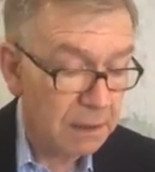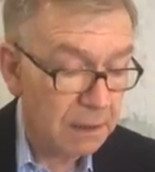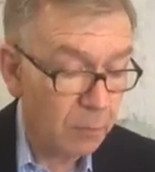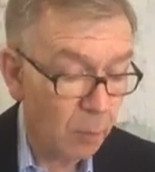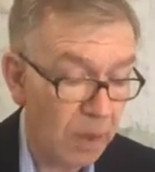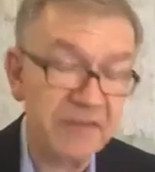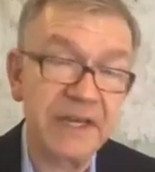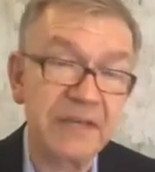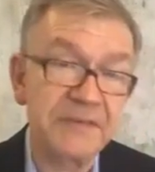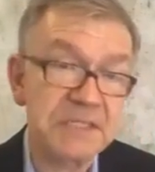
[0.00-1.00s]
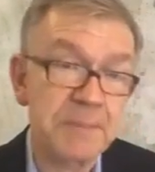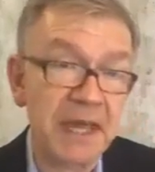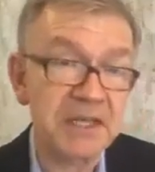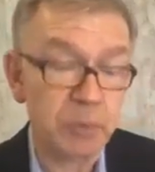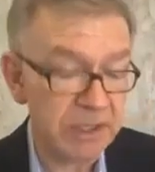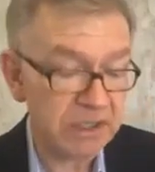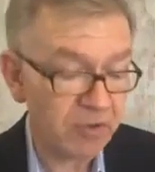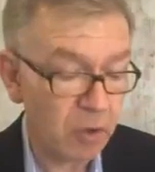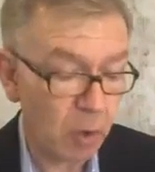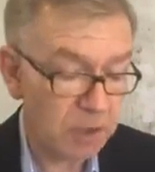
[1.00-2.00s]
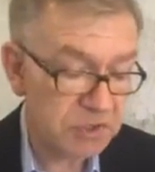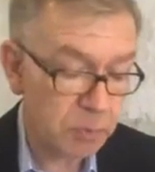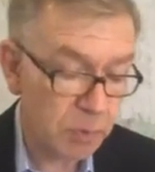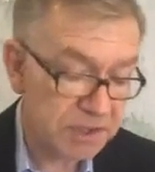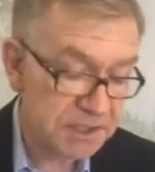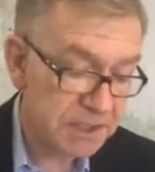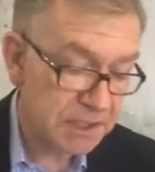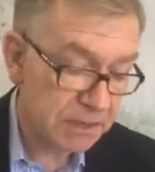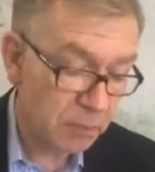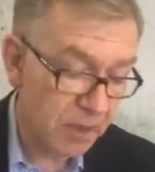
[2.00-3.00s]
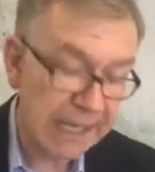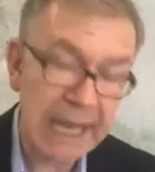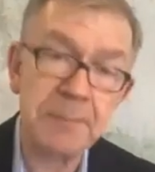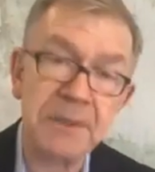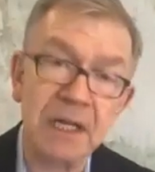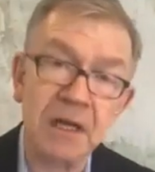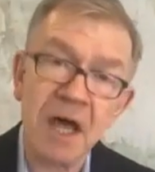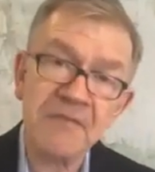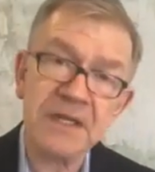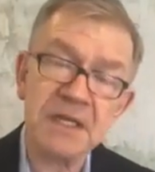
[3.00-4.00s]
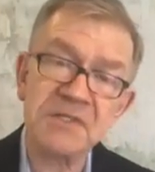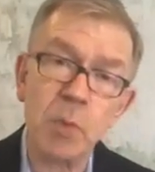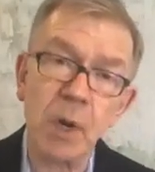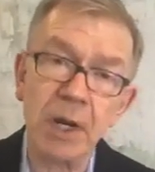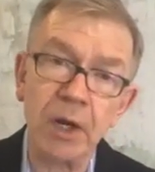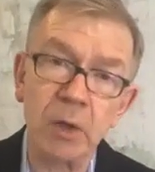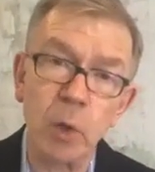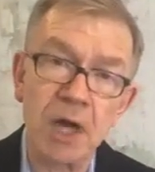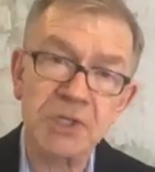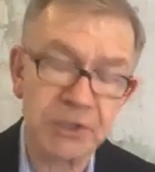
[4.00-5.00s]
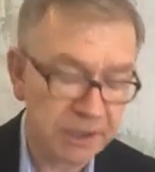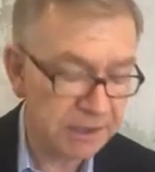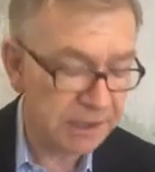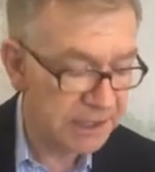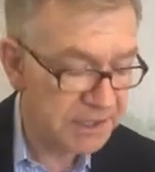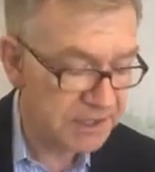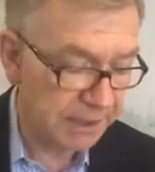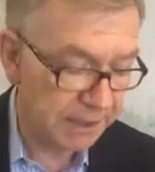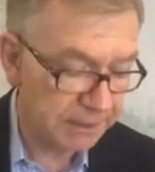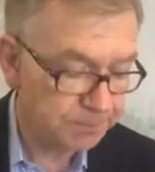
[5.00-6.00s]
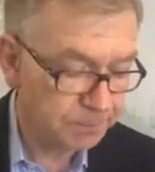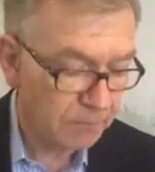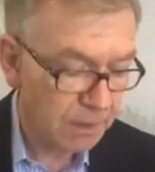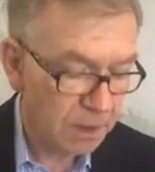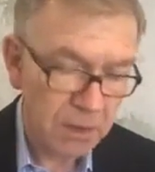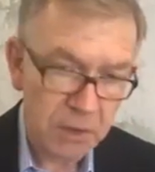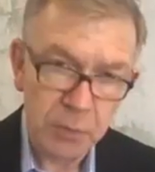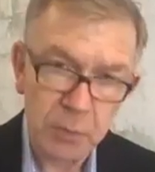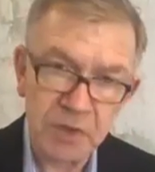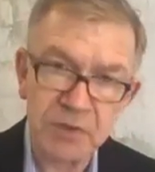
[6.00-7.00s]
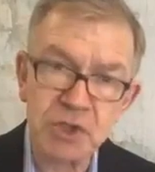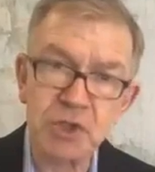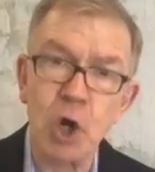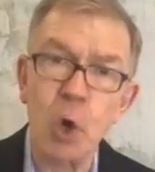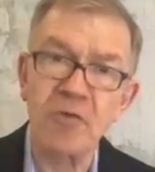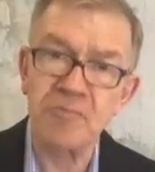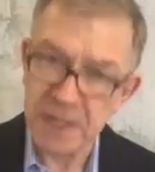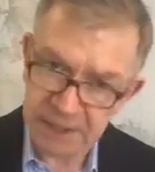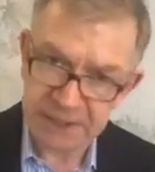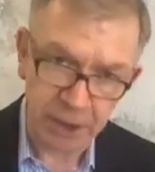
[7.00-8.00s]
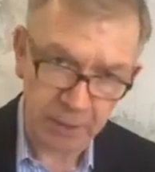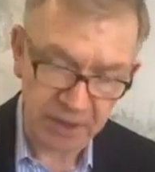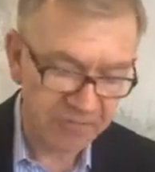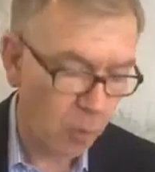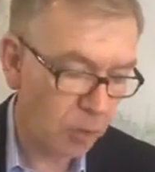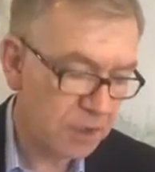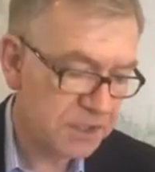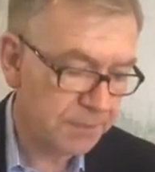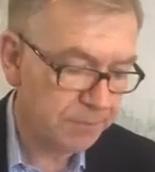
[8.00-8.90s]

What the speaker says: One event this past week, of course, was what happened in Lafayette Square in Washington, D.C., with the show of military force